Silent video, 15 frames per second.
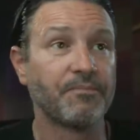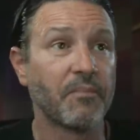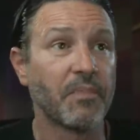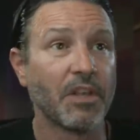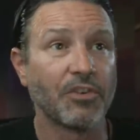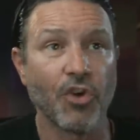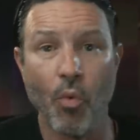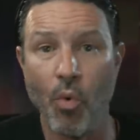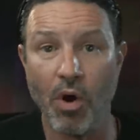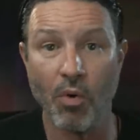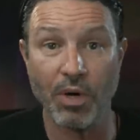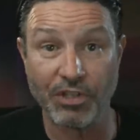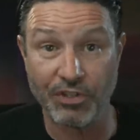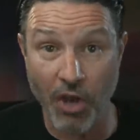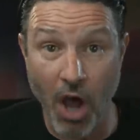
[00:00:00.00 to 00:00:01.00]
So what we
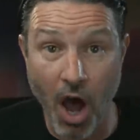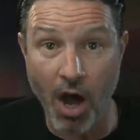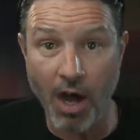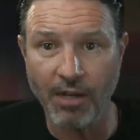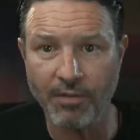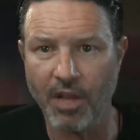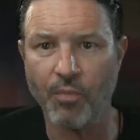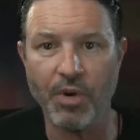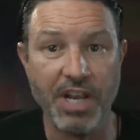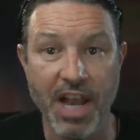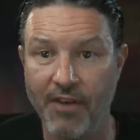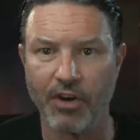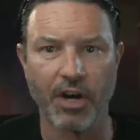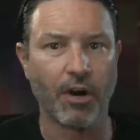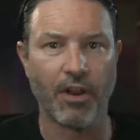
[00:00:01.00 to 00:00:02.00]
saw, and we
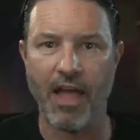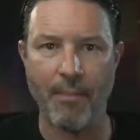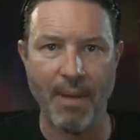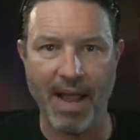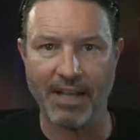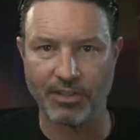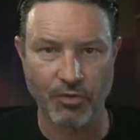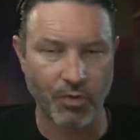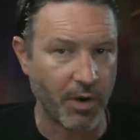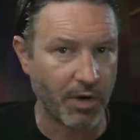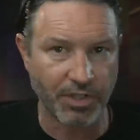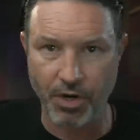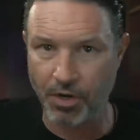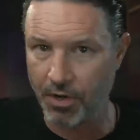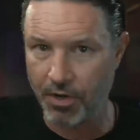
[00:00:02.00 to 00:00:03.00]
never go to that mass because we always
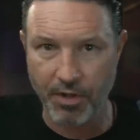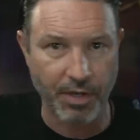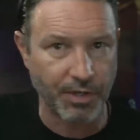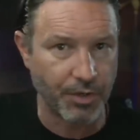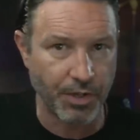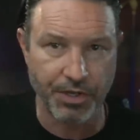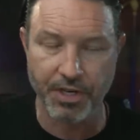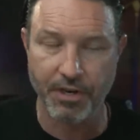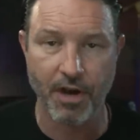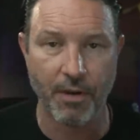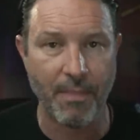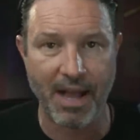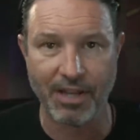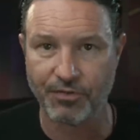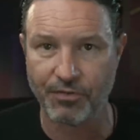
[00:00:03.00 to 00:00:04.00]
go to the to a
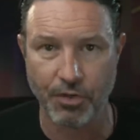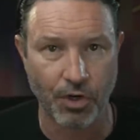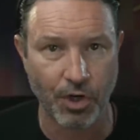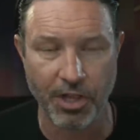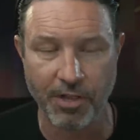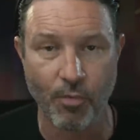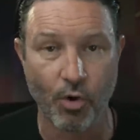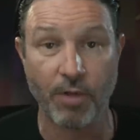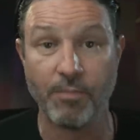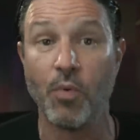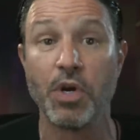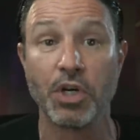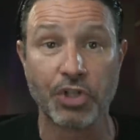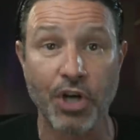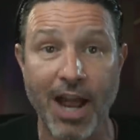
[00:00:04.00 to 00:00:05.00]
mass early in the morning, but we
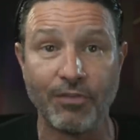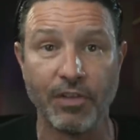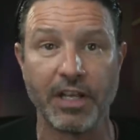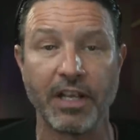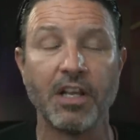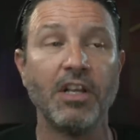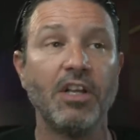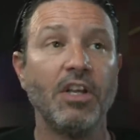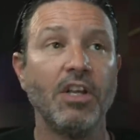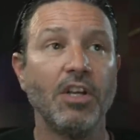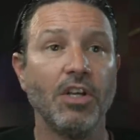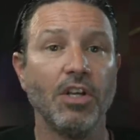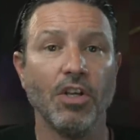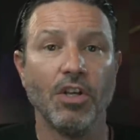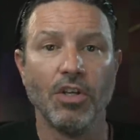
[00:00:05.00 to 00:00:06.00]
were traveling.
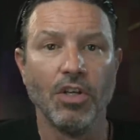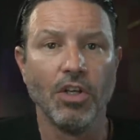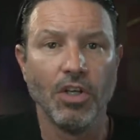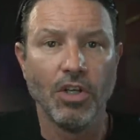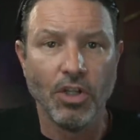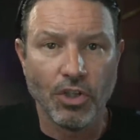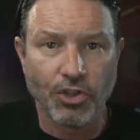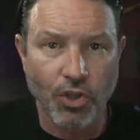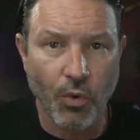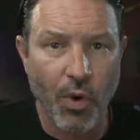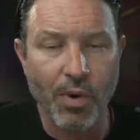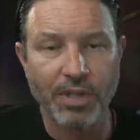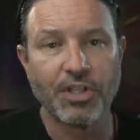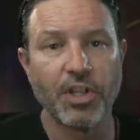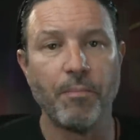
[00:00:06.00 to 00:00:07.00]
So we
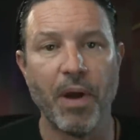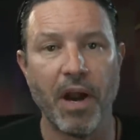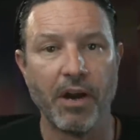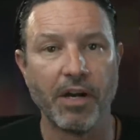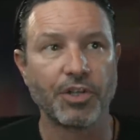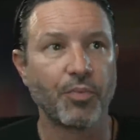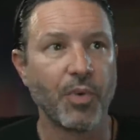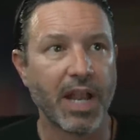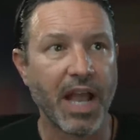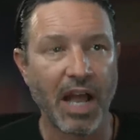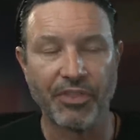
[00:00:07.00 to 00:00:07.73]
went to the parish, we got